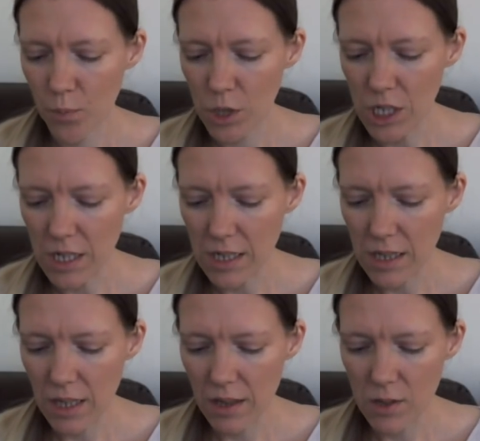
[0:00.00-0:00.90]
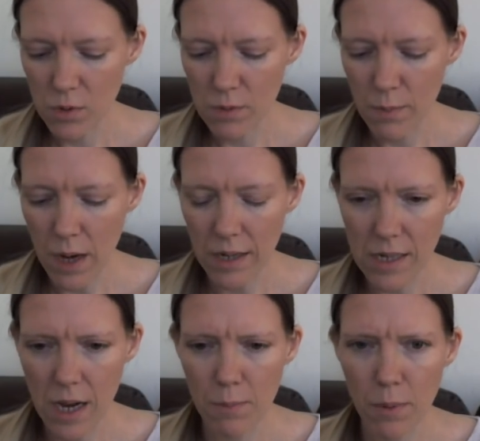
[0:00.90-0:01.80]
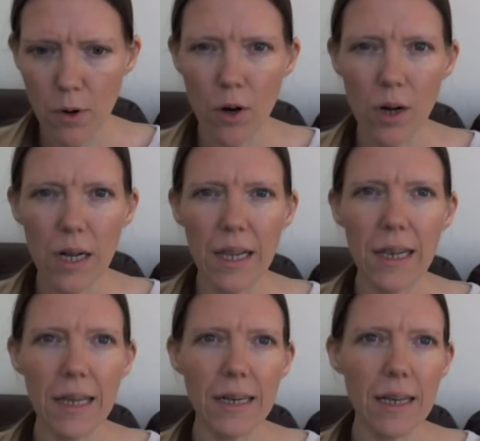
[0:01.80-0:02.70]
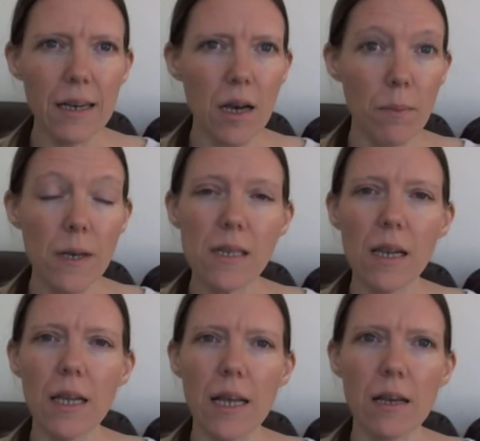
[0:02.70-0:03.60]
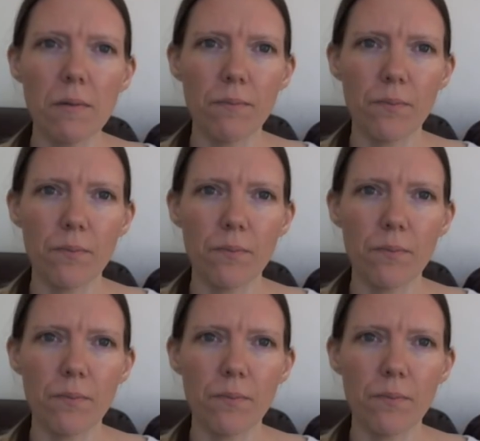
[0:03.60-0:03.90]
which I didn't think this was bad, I bought linen, a piece of linen